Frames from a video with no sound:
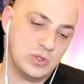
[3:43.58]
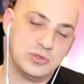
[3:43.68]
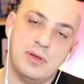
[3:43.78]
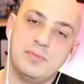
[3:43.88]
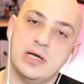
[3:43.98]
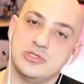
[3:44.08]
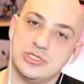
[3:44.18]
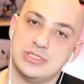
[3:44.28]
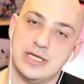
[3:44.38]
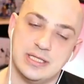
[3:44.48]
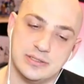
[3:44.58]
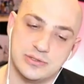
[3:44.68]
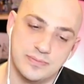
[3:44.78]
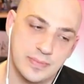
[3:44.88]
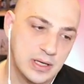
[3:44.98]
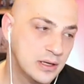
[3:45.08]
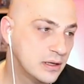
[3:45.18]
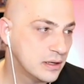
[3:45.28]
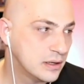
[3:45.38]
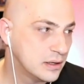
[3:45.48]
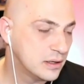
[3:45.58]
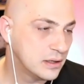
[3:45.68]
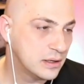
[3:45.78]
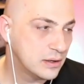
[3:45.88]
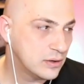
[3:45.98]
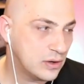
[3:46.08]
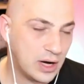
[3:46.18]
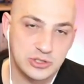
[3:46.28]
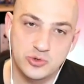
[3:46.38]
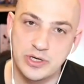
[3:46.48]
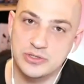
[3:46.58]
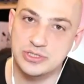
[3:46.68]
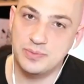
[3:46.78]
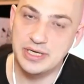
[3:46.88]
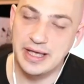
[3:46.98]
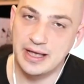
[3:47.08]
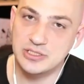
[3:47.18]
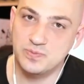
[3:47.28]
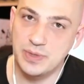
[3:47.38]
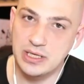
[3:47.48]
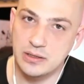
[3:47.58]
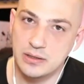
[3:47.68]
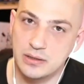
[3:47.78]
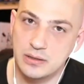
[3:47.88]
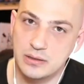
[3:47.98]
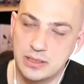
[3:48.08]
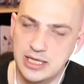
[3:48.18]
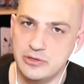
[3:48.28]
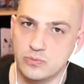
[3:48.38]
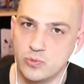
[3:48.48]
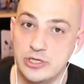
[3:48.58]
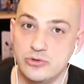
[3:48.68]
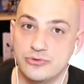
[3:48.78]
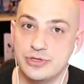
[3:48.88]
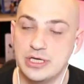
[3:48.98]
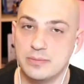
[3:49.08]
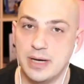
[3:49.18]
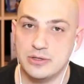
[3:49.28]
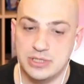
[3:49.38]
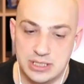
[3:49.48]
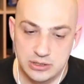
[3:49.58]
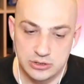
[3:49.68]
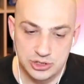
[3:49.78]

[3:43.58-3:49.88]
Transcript: so maybe I'll just say this. On Twitter, somebody asked me, Nathan, what do you think about the